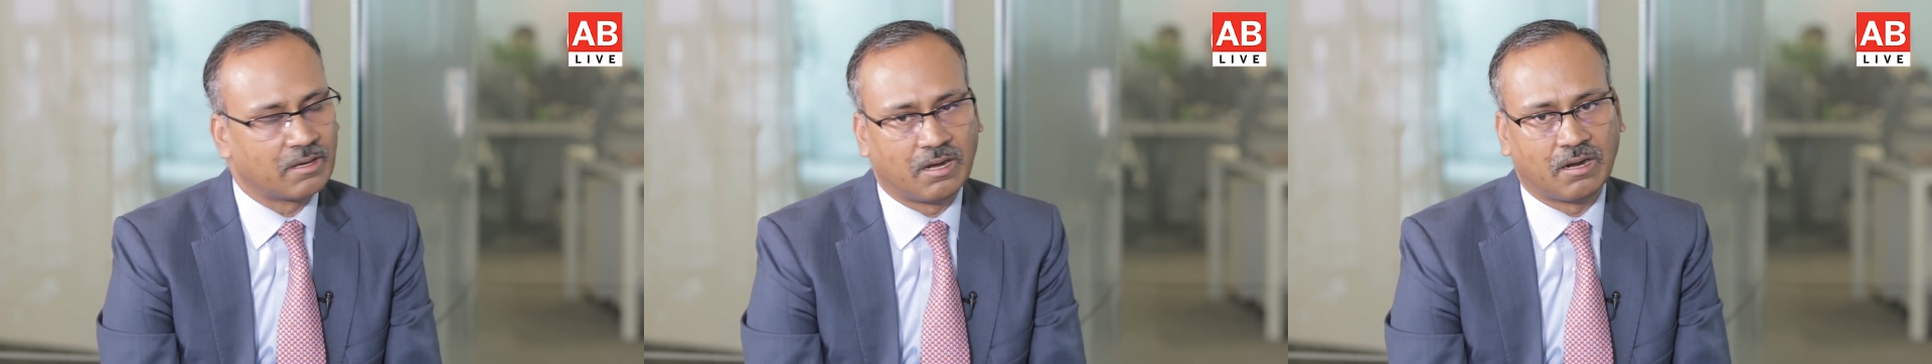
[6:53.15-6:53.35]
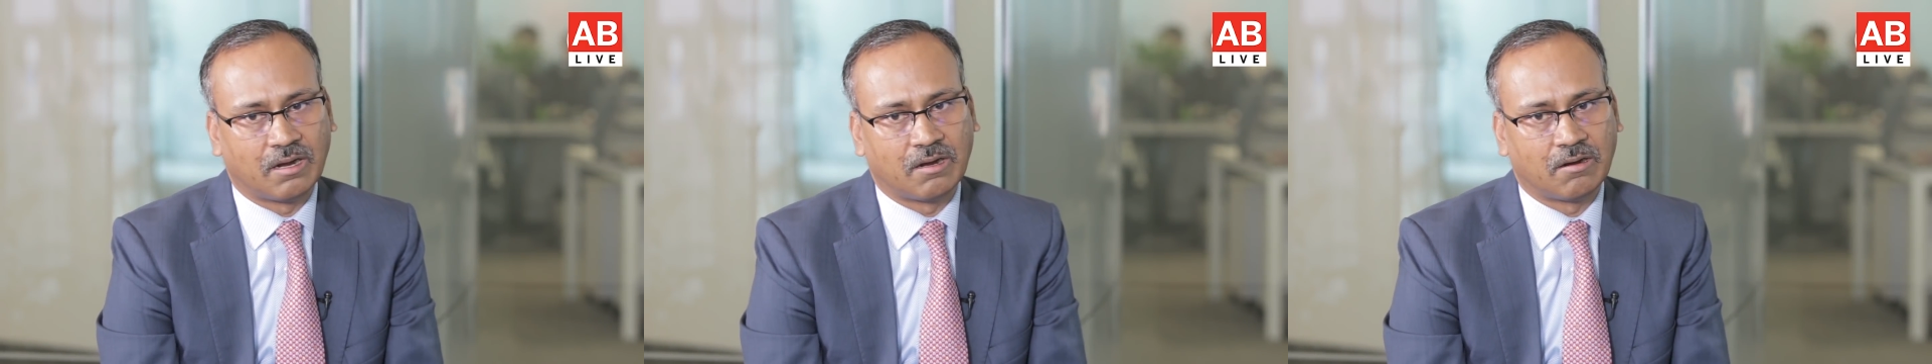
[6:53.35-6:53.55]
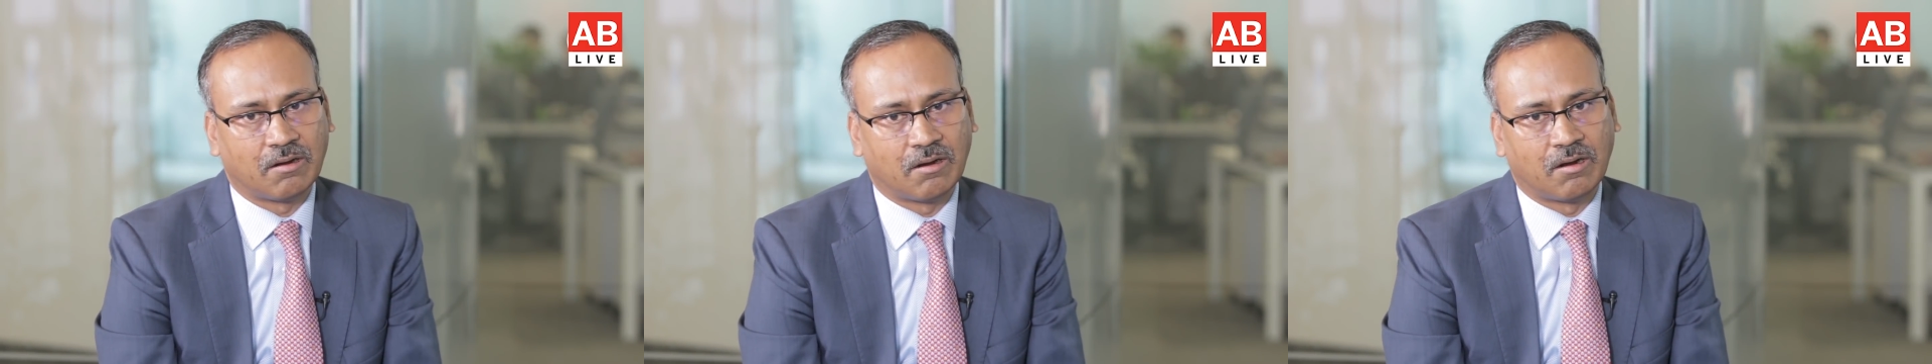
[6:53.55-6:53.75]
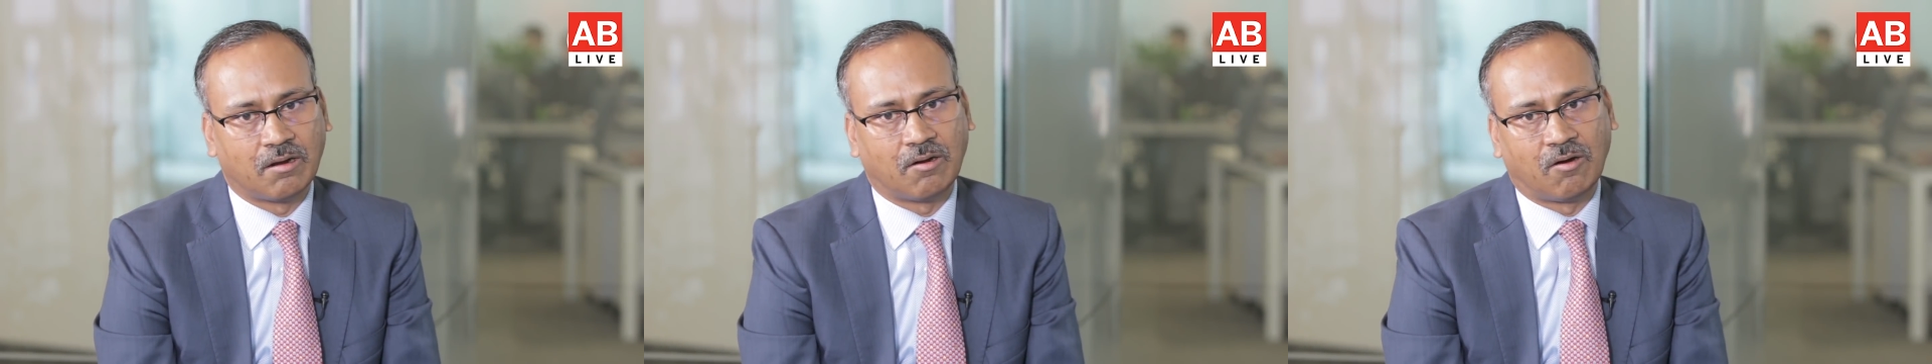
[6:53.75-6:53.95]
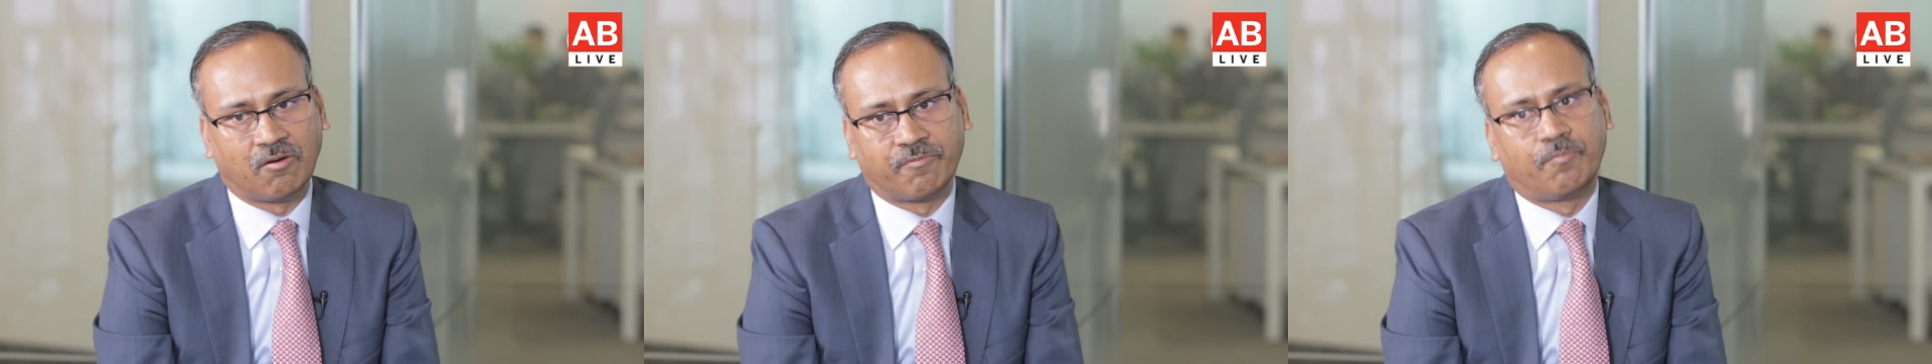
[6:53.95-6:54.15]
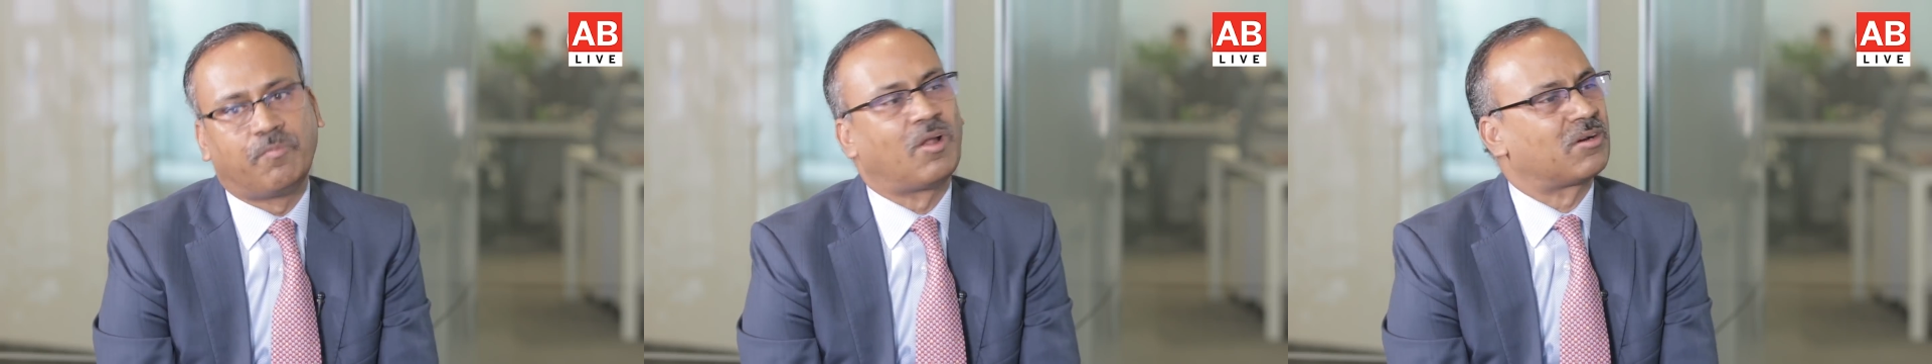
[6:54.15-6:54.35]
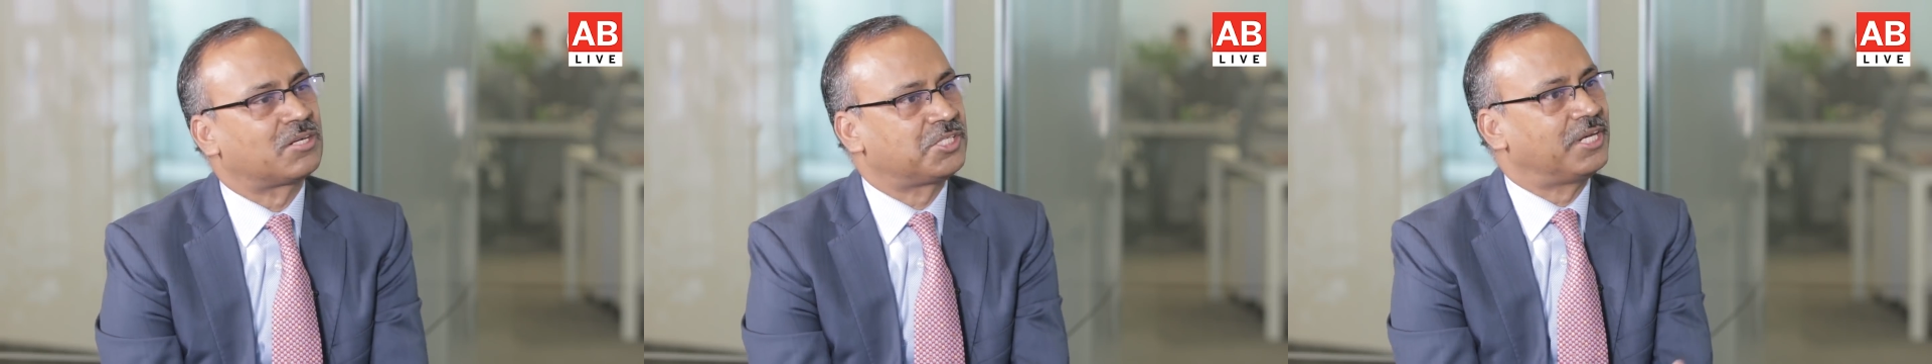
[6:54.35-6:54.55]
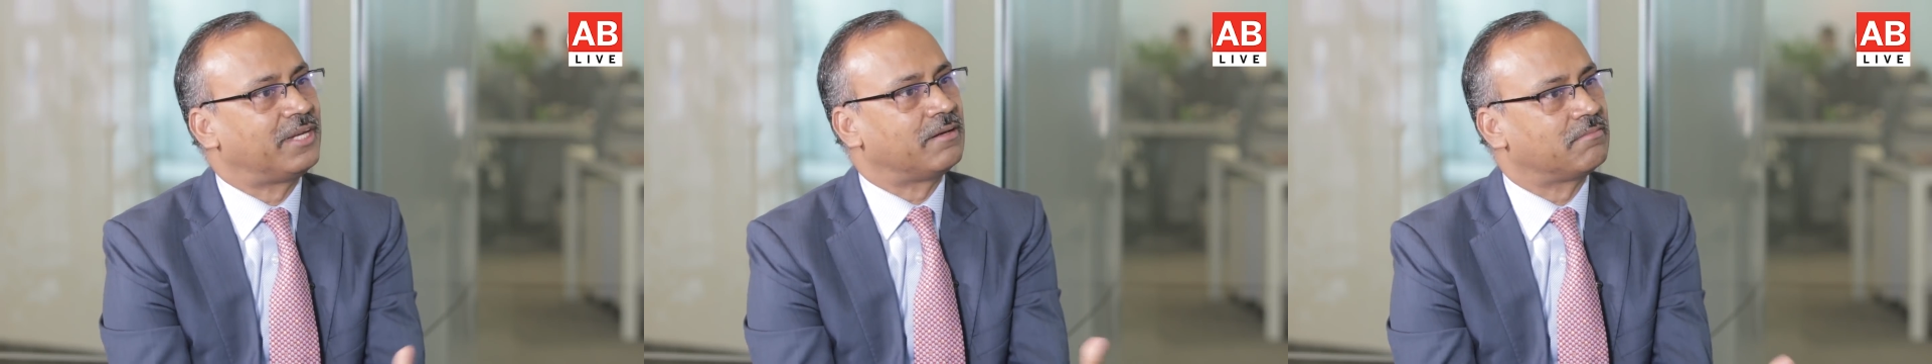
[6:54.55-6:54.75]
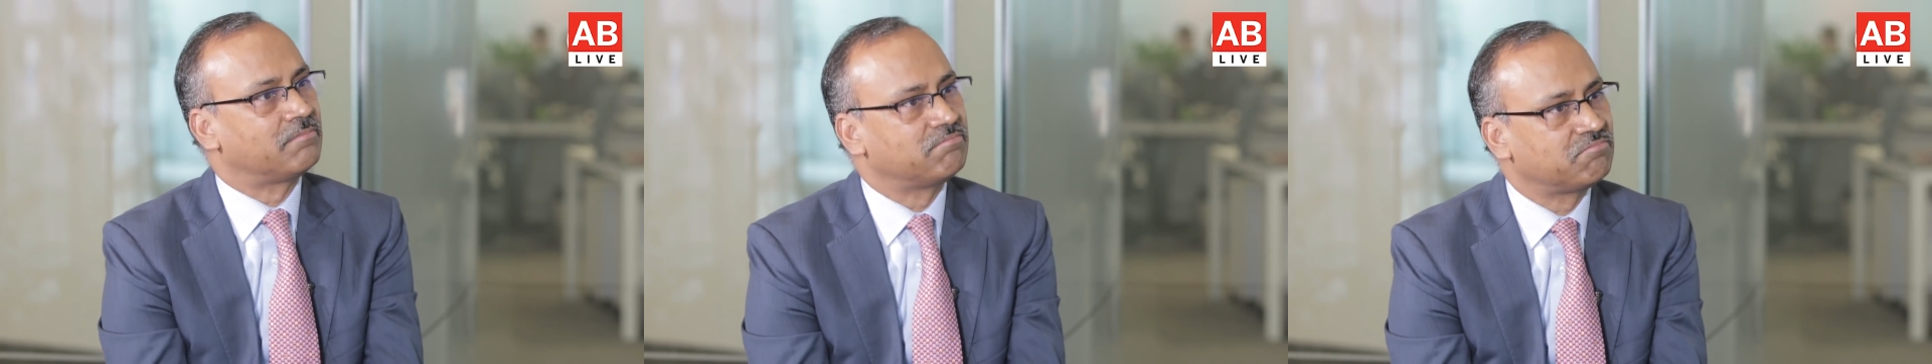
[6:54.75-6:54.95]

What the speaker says: of blockchain